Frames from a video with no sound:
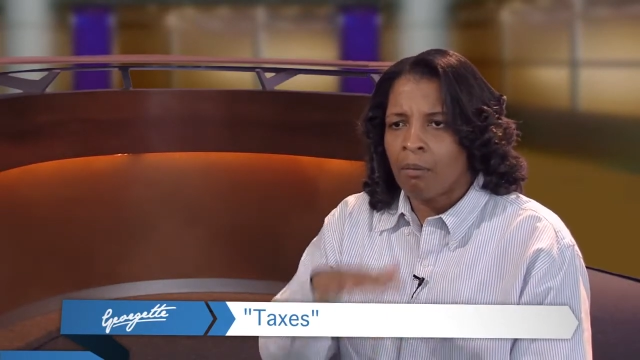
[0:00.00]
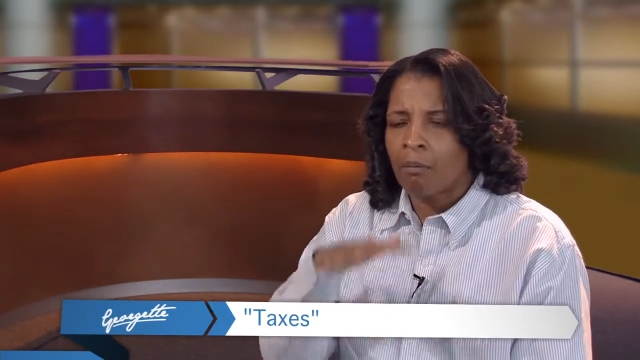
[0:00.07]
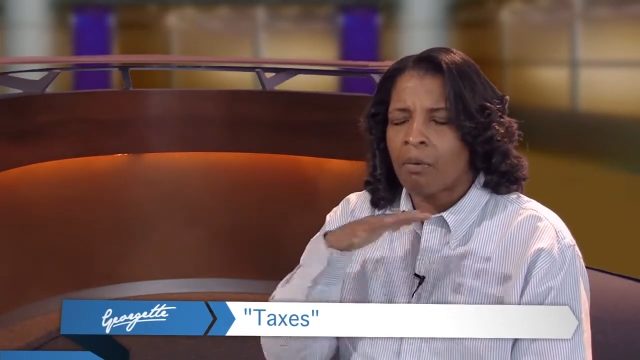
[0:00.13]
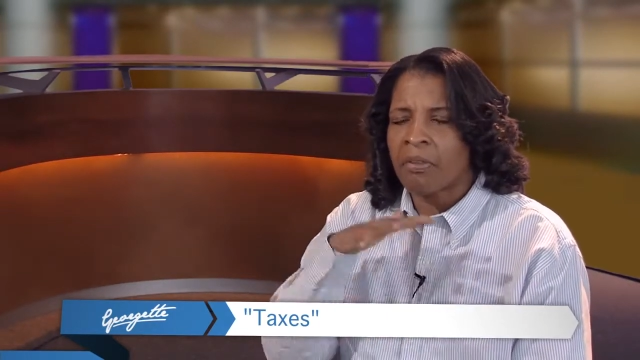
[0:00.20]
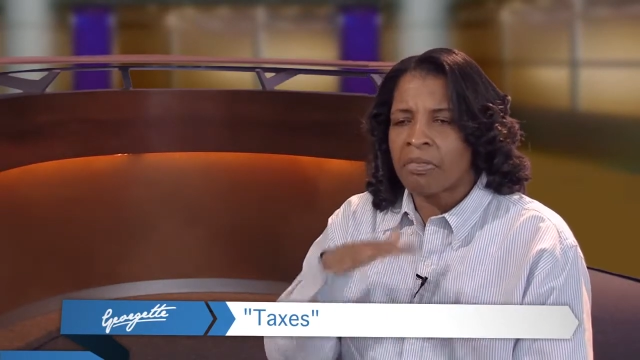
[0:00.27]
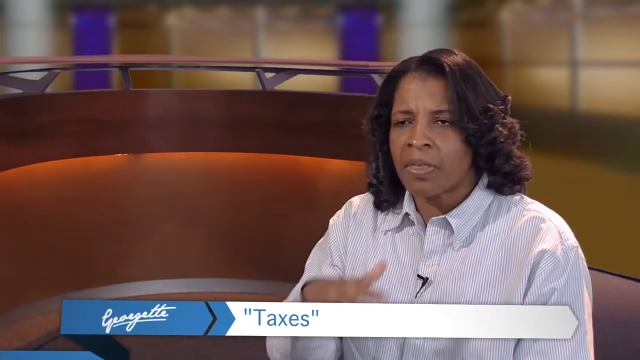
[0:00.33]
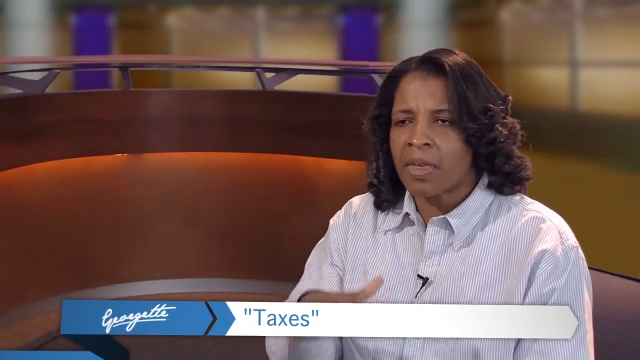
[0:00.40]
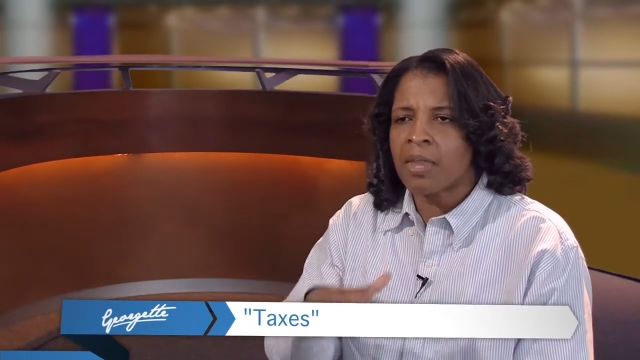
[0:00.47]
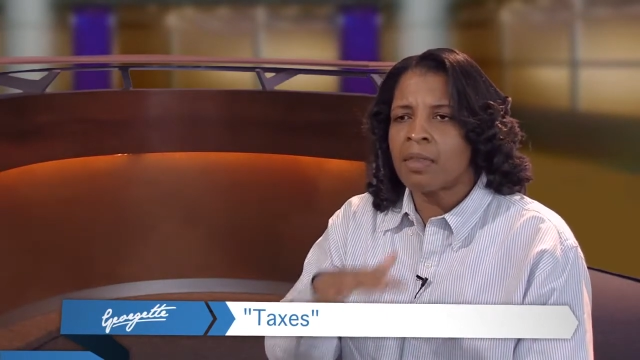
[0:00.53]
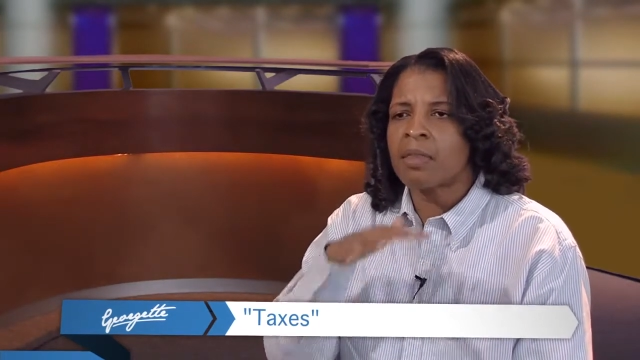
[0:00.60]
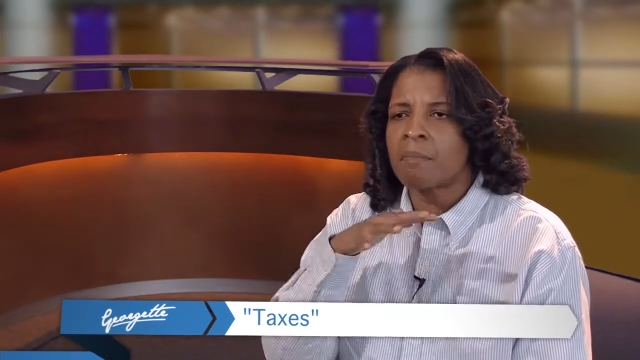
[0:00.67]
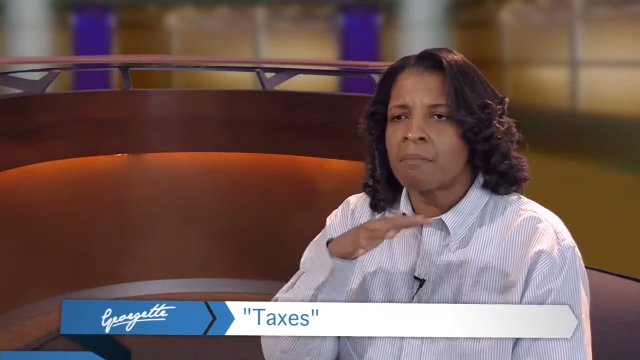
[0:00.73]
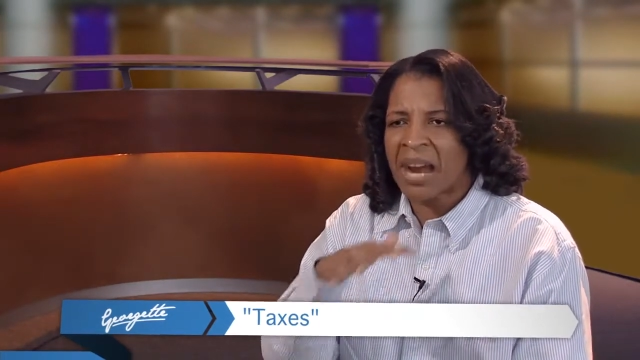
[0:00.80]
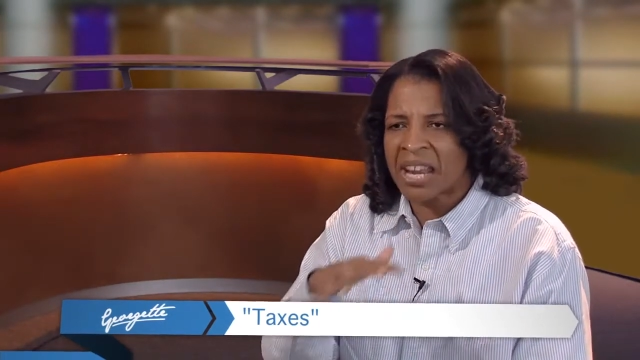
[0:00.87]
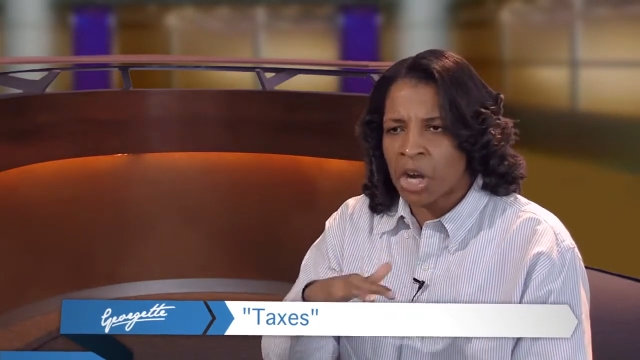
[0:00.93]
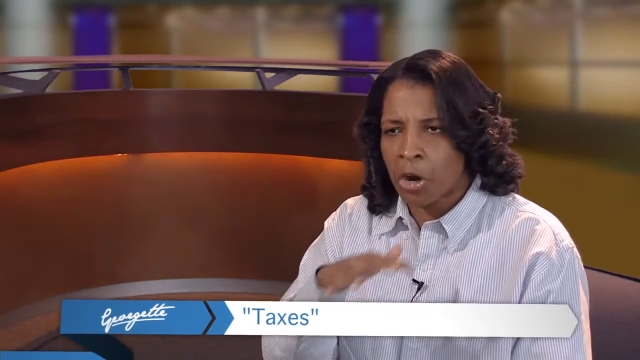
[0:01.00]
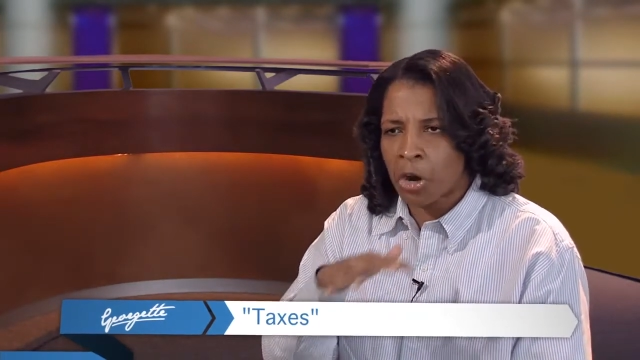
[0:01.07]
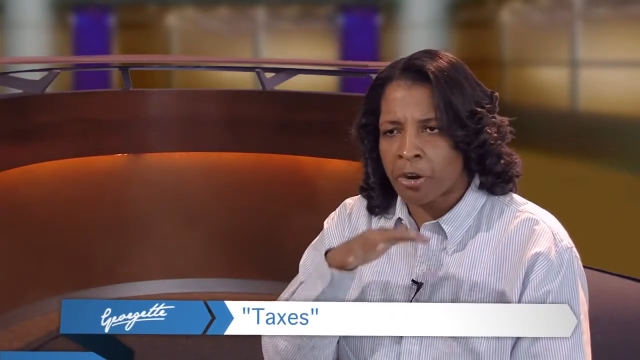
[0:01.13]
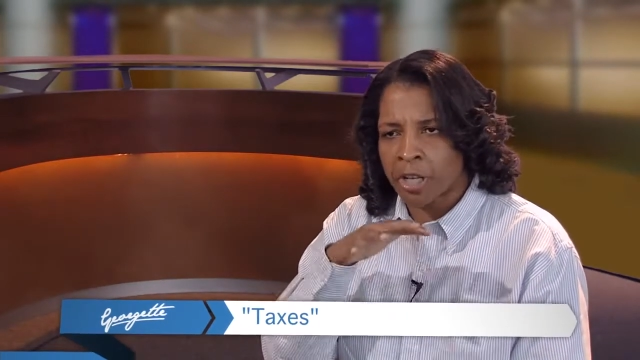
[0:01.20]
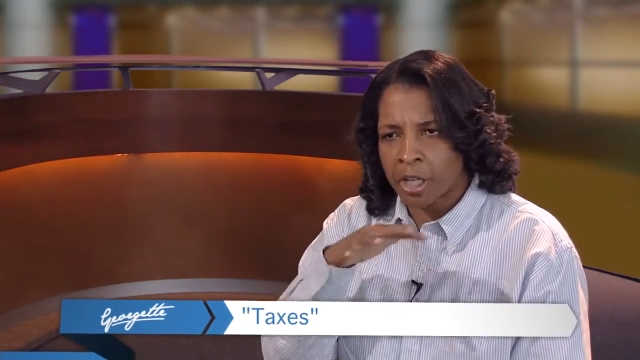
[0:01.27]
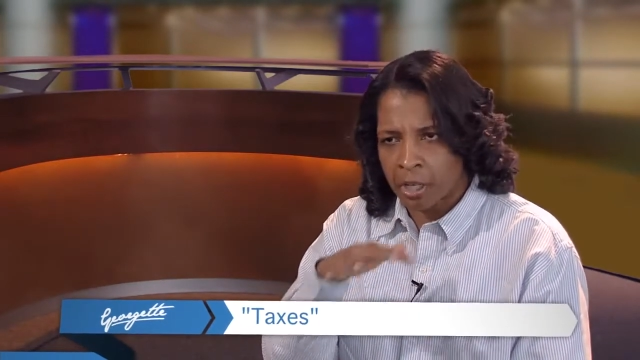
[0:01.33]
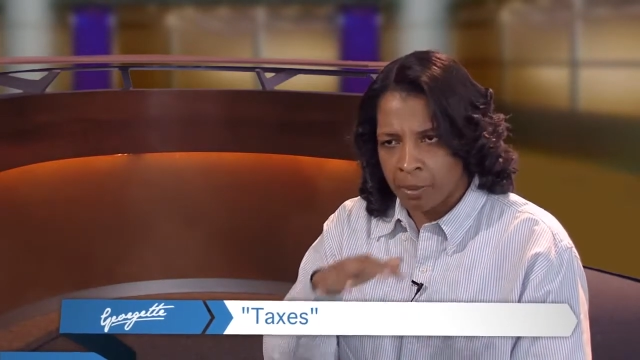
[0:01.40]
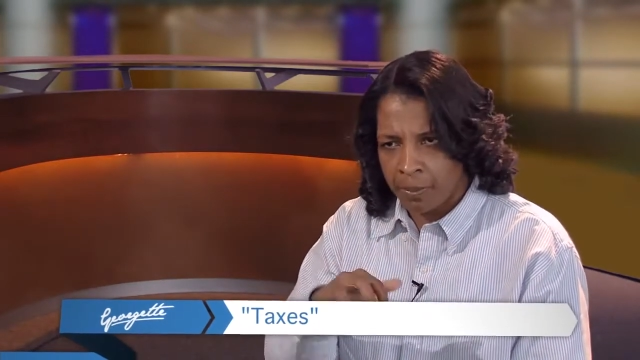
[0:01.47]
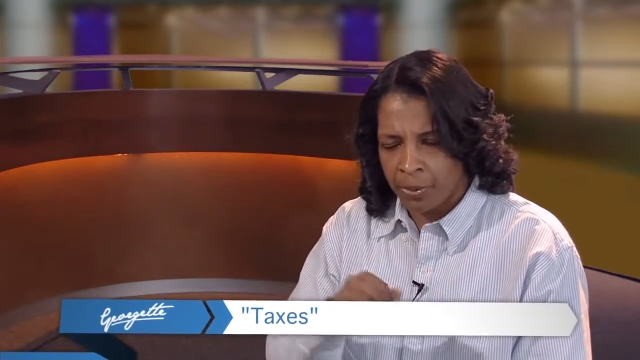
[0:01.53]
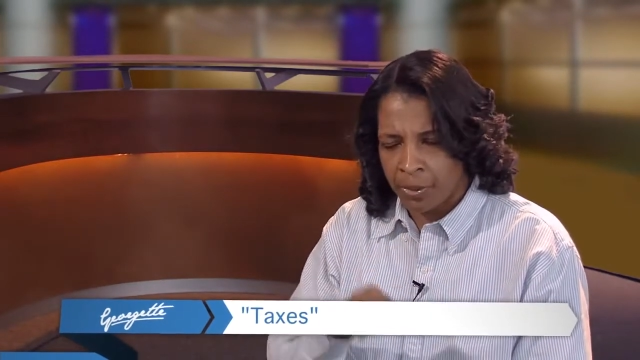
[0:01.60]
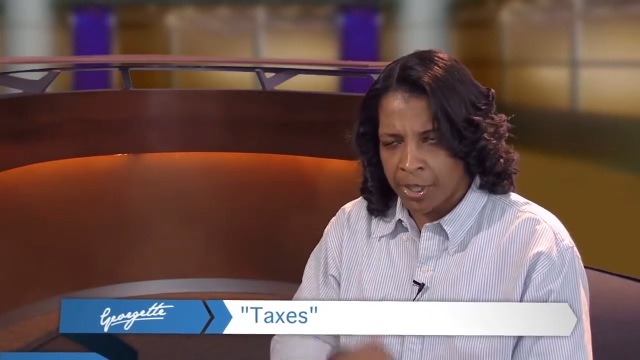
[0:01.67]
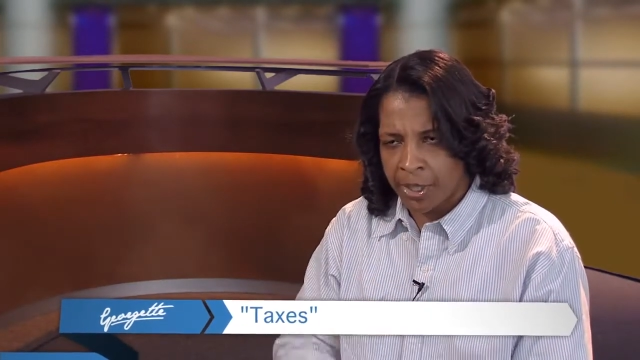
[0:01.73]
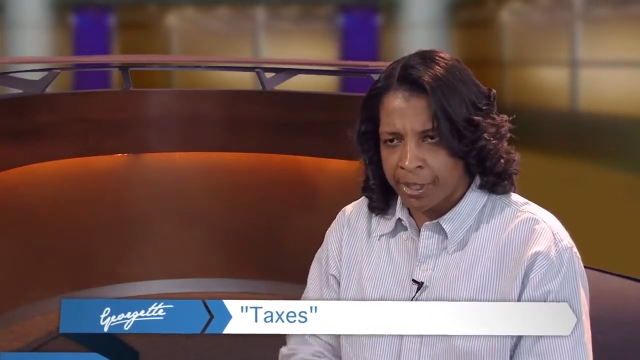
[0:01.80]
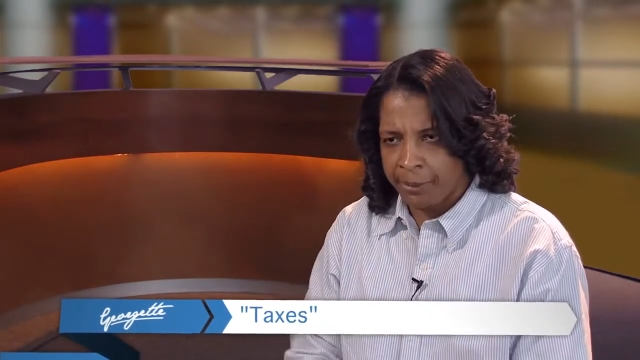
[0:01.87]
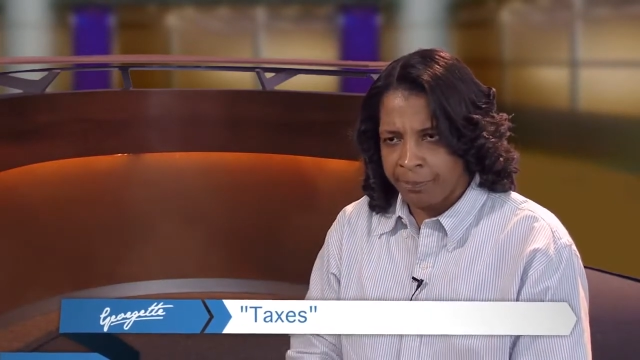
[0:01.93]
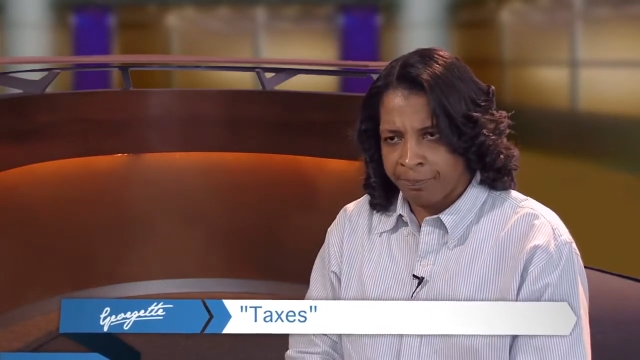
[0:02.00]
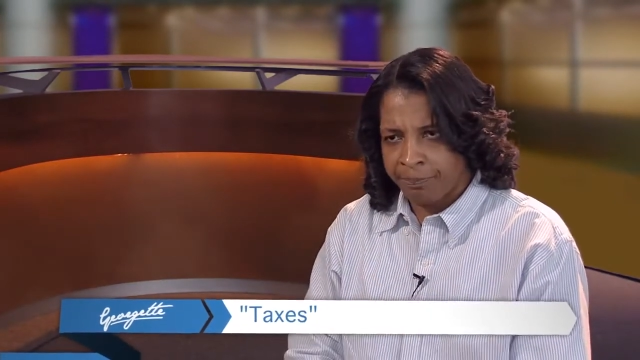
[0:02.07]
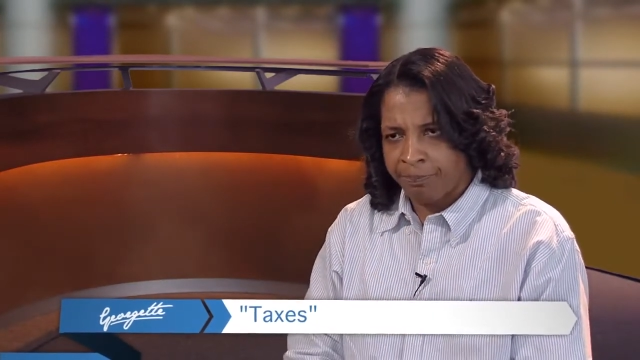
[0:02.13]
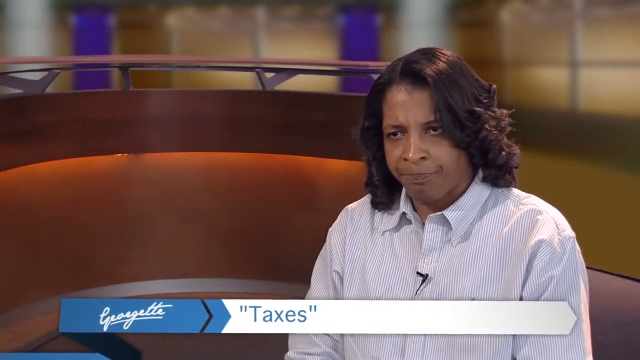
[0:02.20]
within the minority community.